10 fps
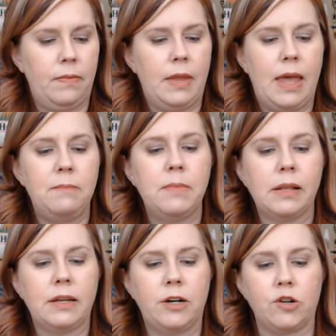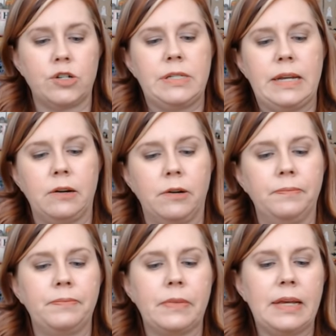a milliner's needle.
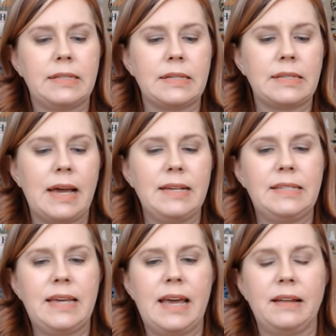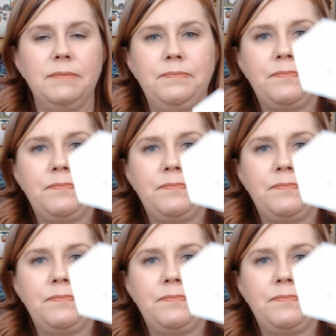It's a size ten.